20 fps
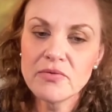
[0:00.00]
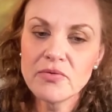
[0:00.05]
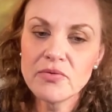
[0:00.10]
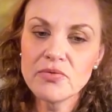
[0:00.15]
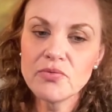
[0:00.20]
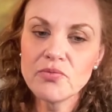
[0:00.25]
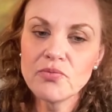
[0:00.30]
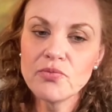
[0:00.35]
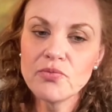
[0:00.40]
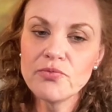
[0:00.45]

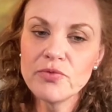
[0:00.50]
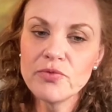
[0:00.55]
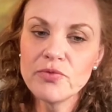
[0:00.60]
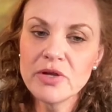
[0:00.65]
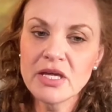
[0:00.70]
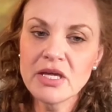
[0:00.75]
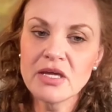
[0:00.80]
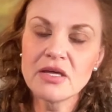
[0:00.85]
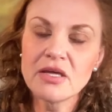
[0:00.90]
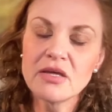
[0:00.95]

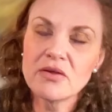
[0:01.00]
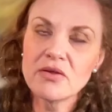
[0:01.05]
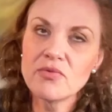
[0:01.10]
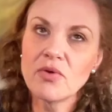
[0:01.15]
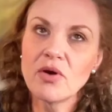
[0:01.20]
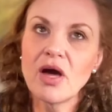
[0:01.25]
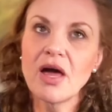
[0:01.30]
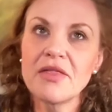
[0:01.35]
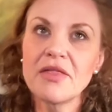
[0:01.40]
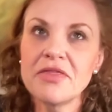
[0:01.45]
really,
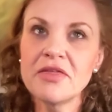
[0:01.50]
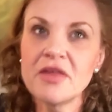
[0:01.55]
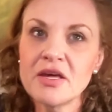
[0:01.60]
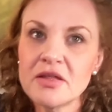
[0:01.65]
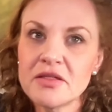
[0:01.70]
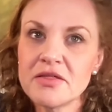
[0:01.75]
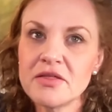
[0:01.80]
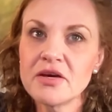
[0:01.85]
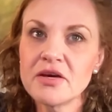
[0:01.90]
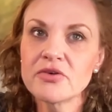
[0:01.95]
I
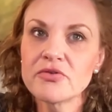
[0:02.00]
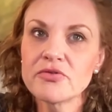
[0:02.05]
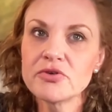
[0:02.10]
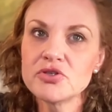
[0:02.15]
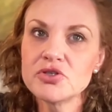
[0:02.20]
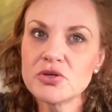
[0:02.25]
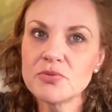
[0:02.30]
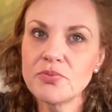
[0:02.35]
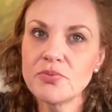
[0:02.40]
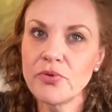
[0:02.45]
think the
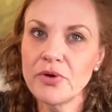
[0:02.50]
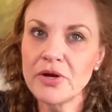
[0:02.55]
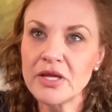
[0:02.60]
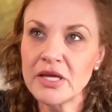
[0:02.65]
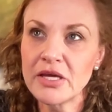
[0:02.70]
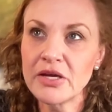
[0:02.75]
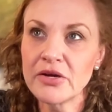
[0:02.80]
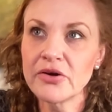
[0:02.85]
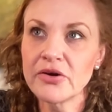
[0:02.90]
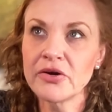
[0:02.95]
crucial point
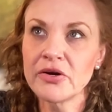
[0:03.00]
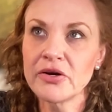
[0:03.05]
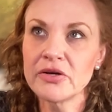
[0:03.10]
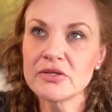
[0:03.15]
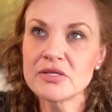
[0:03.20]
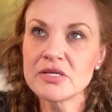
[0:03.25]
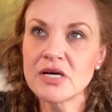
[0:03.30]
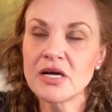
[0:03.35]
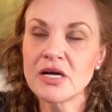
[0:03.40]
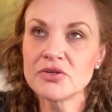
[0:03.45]
here
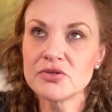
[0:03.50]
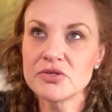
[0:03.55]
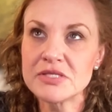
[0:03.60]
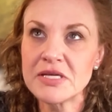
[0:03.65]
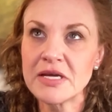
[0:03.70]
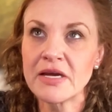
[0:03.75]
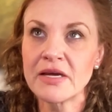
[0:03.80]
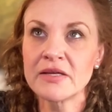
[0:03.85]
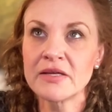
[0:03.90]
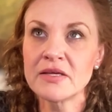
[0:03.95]
to
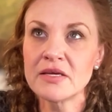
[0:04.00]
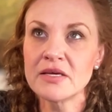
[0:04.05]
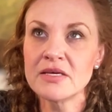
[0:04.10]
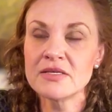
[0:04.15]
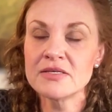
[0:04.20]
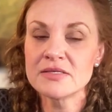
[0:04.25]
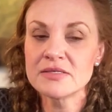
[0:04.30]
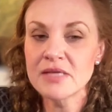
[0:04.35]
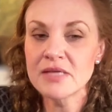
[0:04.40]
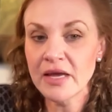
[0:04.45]
understand
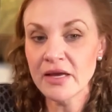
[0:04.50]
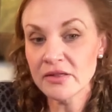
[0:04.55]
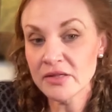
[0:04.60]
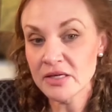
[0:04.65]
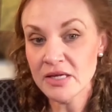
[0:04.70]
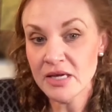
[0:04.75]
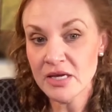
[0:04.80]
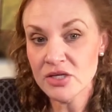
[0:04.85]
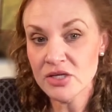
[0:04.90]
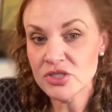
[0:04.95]
is
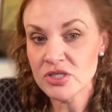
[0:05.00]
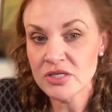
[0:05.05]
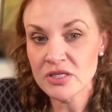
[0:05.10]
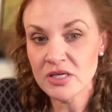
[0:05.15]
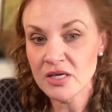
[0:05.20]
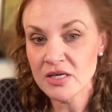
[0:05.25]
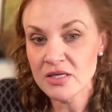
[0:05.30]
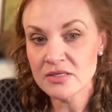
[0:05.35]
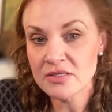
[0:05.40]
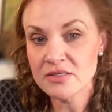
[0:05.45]

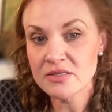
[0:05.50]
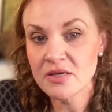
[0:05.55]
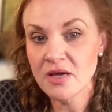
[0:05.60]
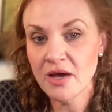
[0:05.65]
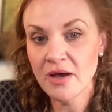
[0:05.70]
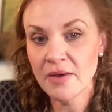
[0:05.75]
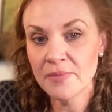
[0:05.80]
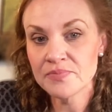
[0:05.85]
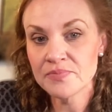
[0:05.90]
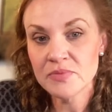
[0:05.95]
alienation.
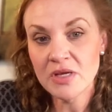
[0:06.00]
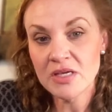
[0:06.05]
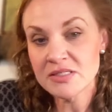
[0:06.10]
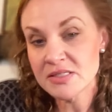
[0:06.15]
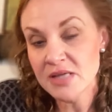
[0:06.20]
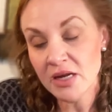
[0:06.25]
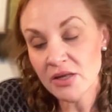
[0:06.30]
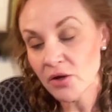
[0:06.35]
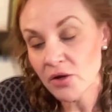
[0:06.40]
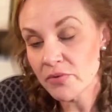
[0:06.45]

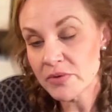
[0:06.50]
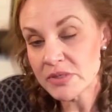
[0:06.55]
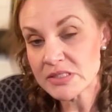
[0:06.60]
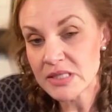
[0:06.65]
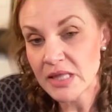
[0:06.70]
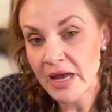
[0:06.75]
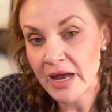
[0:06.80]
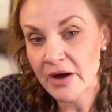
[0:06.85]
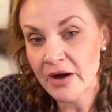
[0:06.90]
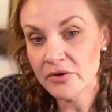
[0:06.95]
It's not
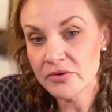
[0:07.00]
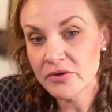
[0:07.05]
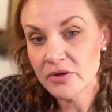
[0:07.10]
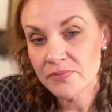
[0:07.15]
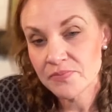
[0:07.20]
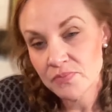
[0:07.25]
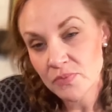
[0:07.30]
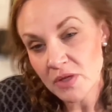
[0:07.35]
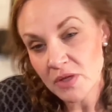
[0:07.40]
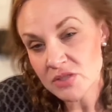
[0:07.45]
always loud.
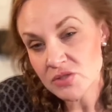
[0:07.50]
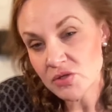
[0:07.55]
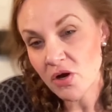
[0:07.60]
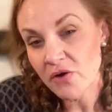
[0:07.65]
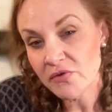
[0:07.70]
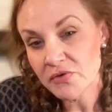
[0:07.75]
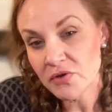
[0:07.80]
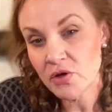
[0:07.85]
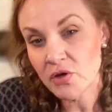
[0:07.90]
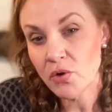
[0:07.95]
It's
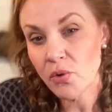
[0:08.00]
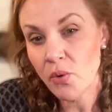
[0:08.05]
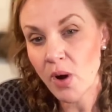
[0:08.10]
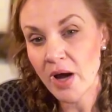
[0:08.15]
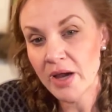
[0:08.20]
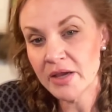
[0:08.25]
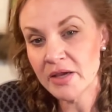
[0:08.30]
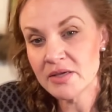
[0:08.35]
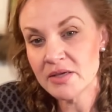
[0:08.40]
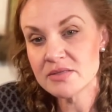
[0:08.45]
often
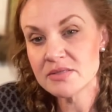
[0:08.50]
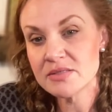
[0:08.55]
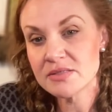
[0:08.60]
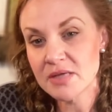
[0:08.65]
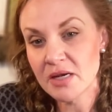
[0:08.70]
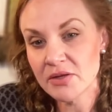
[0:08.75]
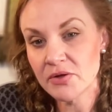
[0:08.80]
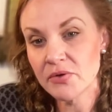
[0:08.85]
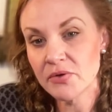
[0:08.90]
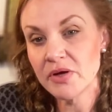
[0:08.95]
quiet,
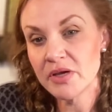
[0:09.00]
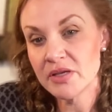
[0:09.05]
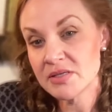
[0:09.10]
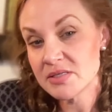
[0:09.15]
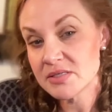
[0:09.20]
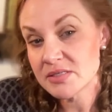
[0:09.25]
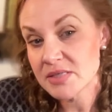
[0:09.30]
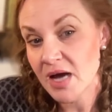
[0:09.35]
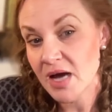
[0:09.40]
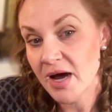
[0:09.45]
subtle, and
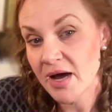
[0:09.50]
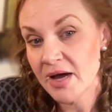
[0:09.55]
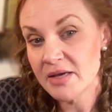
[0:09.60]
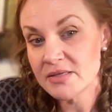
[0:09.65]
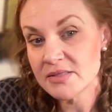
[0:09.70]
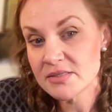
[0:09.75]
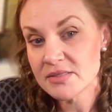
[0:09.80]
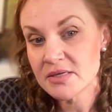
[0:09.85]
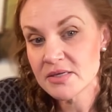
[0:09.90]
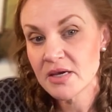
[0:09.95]

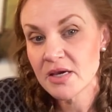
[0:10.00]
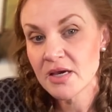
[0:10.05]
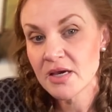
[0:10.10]
disguised